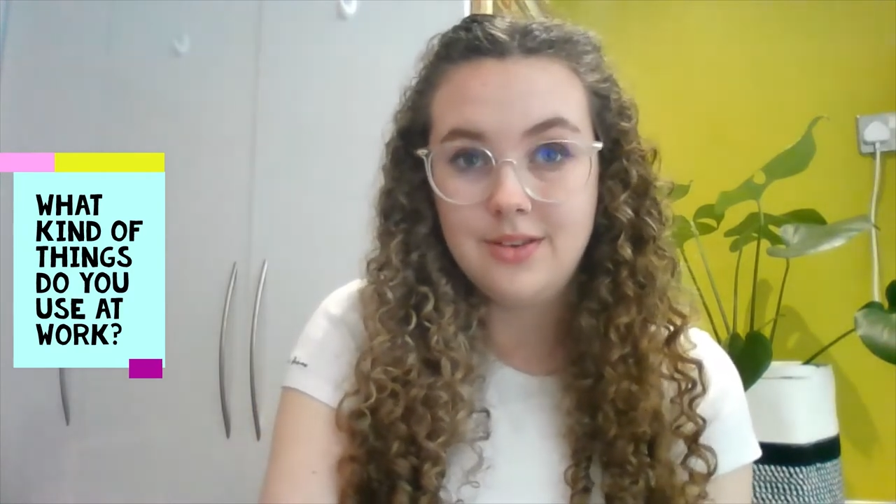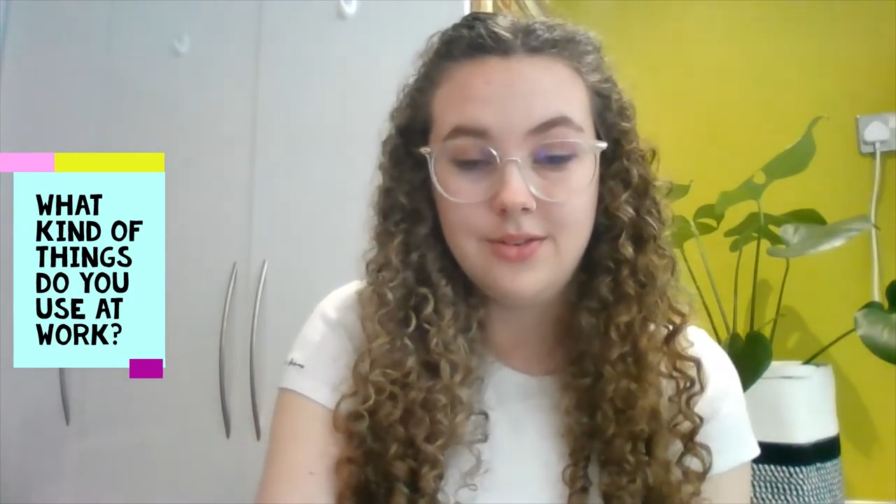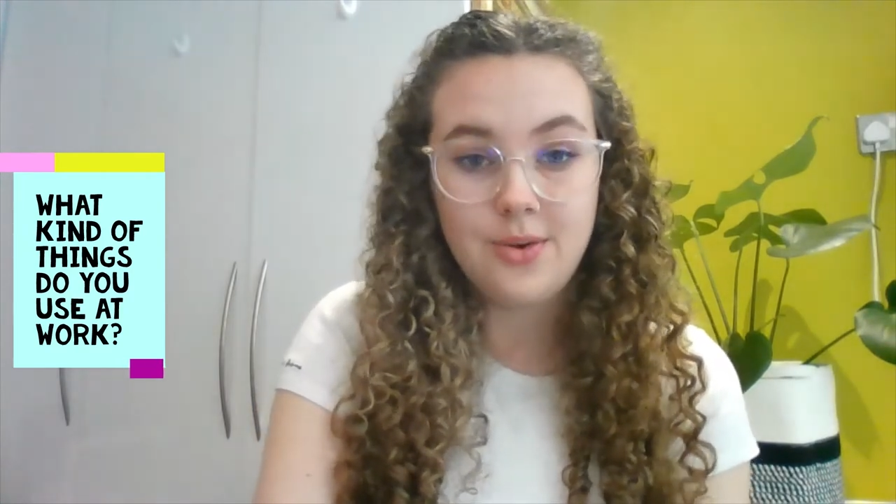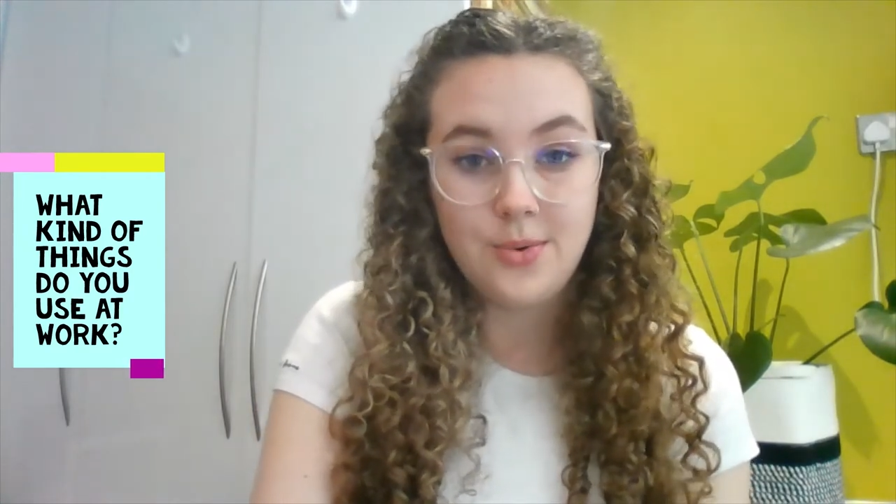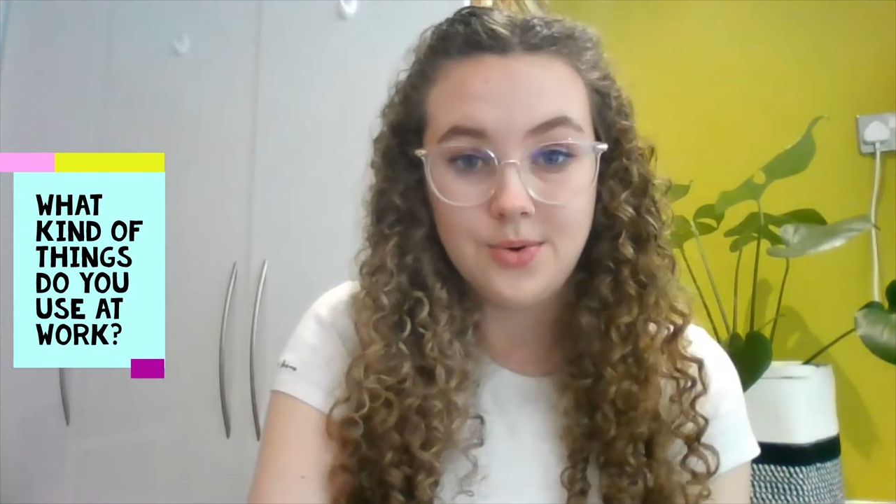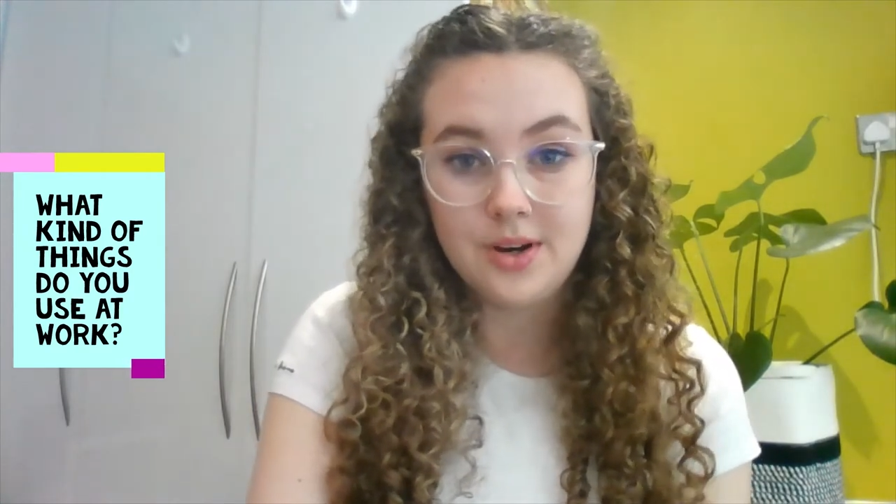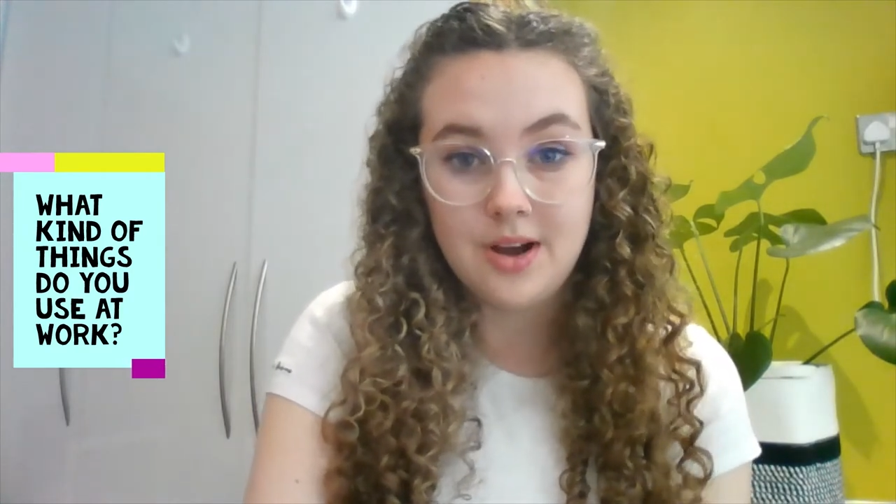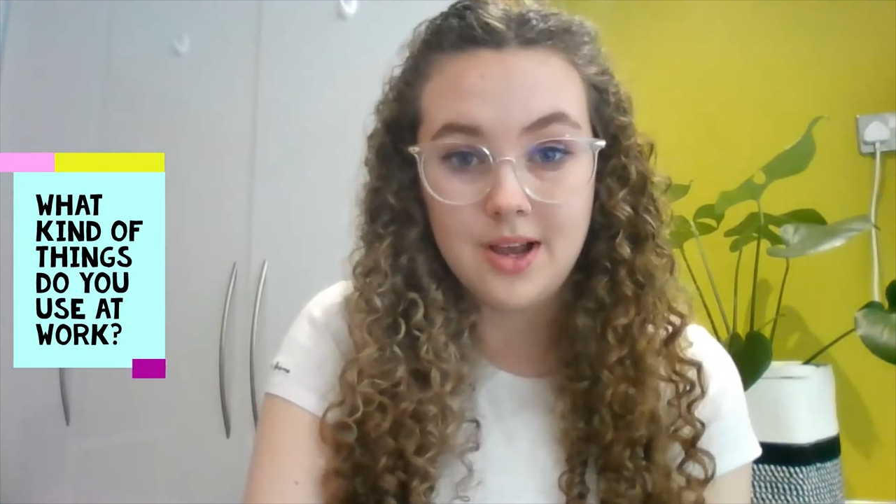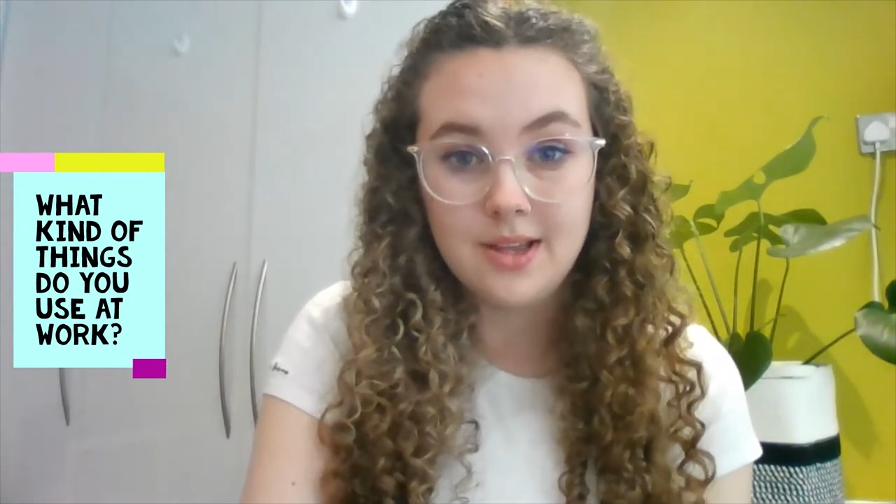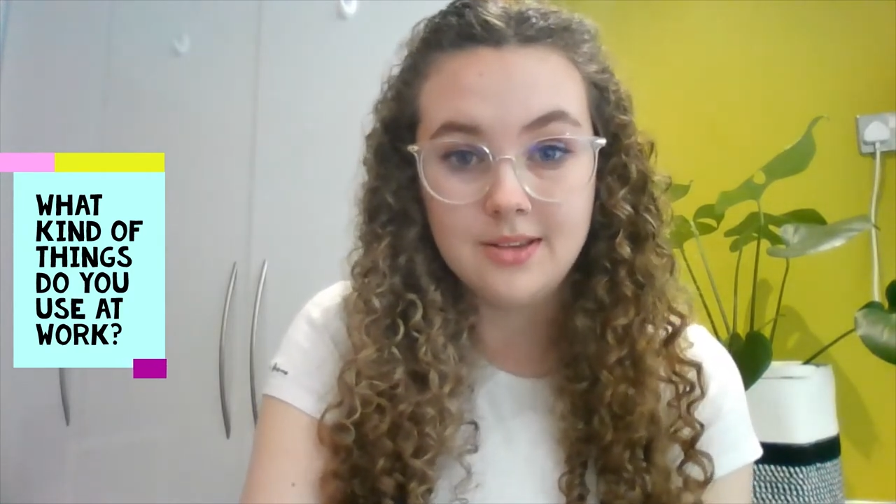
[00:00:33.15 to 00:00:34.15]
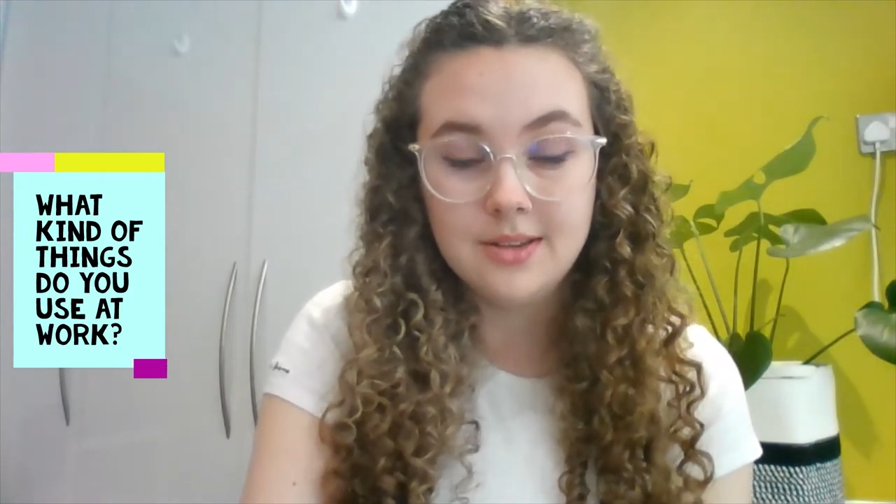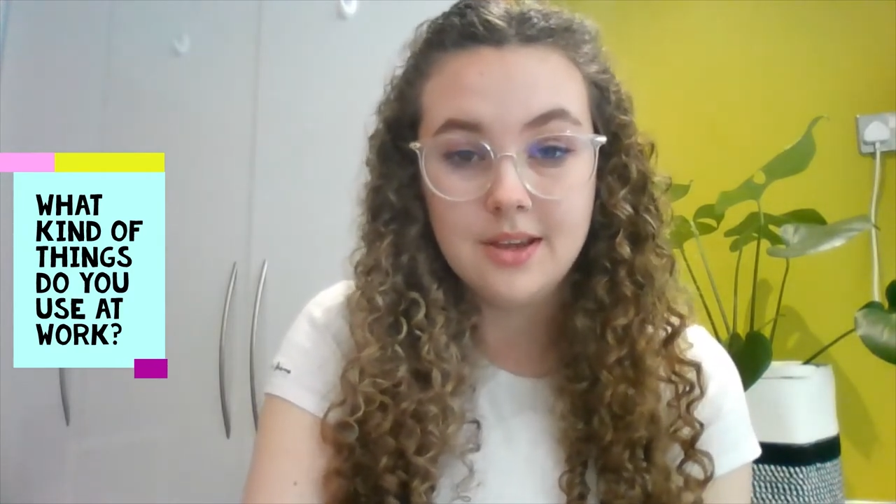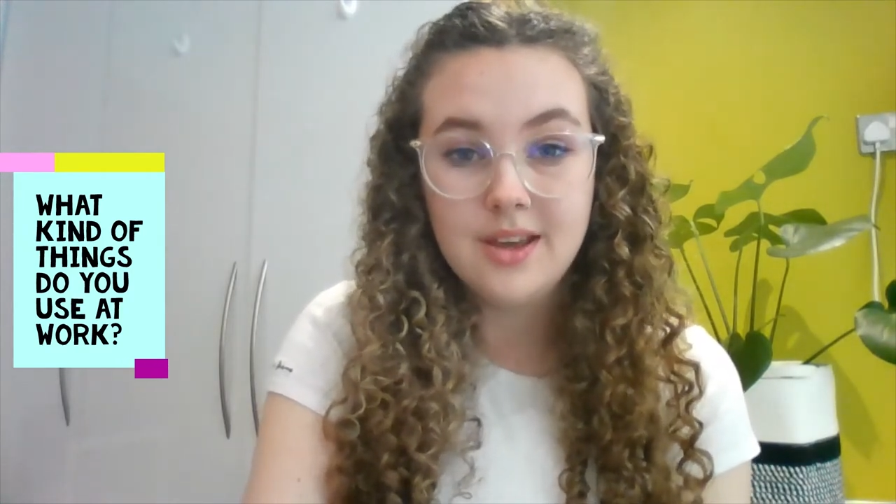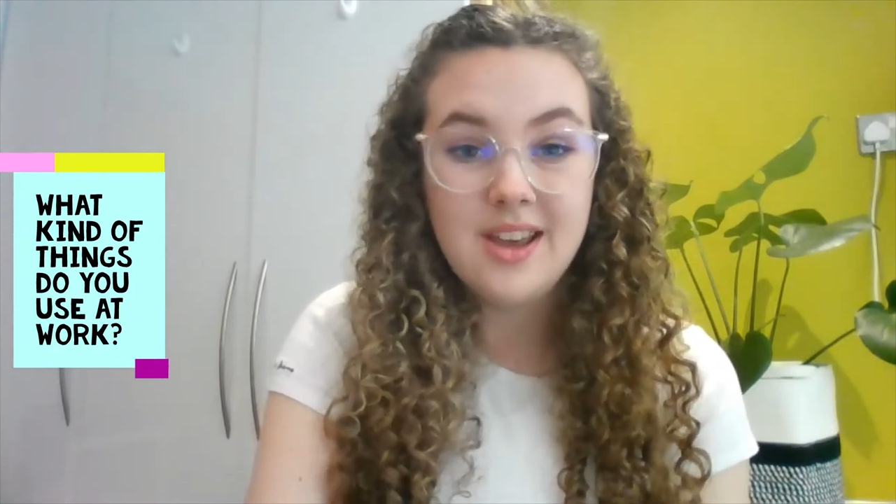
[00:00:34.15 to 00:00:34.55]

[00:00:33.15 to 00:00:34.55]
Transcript: and soldering irons